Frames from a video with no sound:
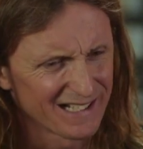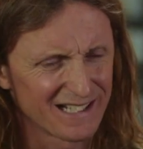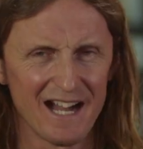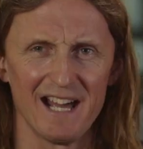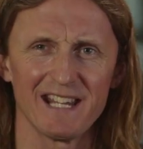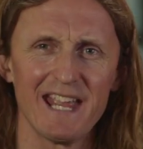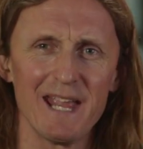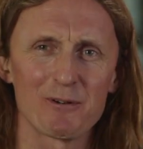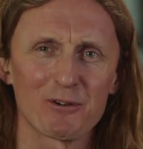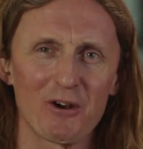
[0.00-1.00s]
kind of
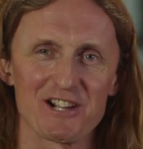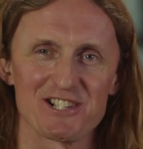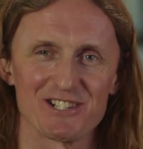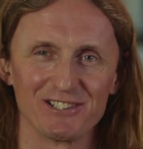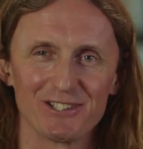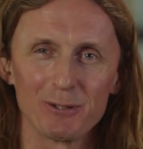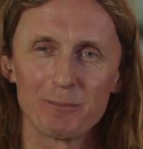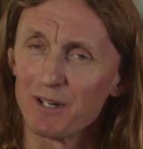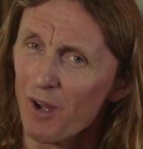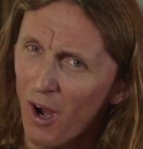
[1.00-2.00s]
came across as a little
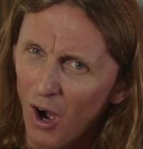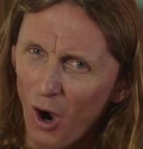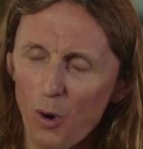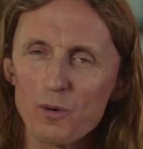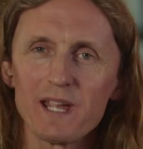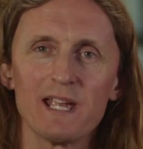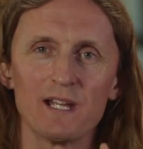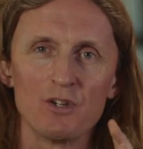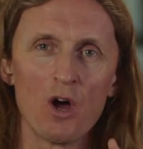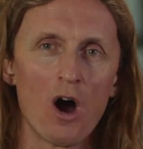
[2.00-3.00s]
bit hokey
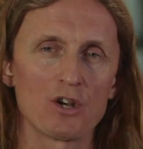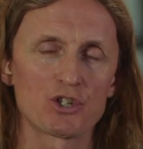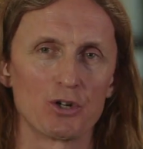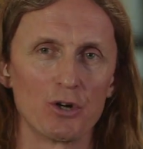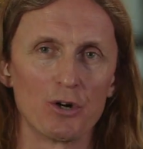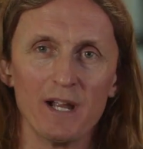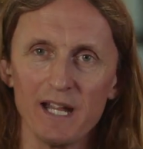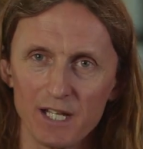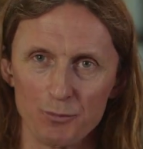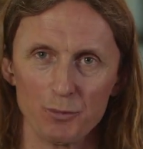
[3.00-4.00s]
and not sure
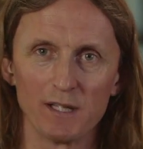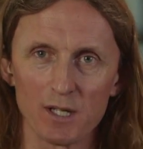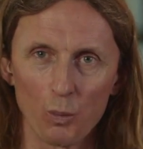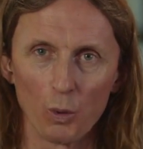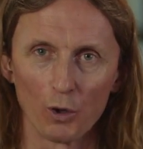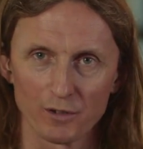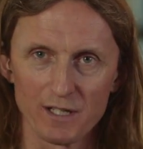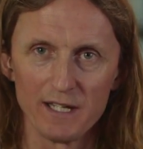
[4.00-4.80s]
it really worked